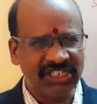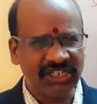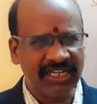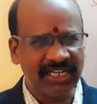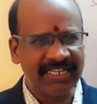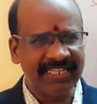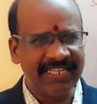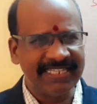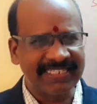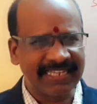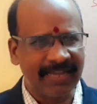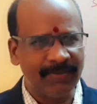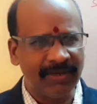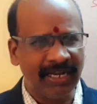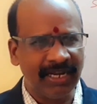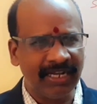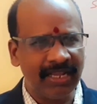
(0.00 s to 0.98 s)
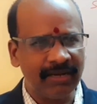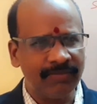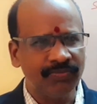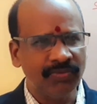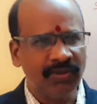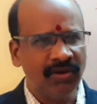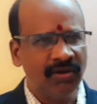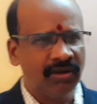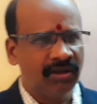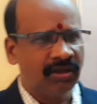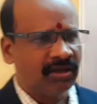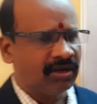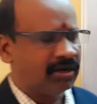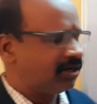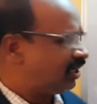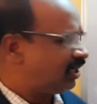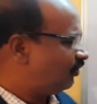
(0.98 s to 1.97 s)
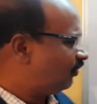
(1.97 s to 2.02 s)
is coming under
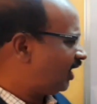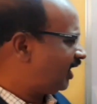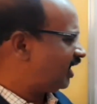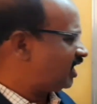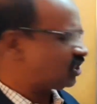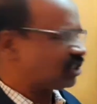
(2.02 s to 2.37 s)
dividend decision.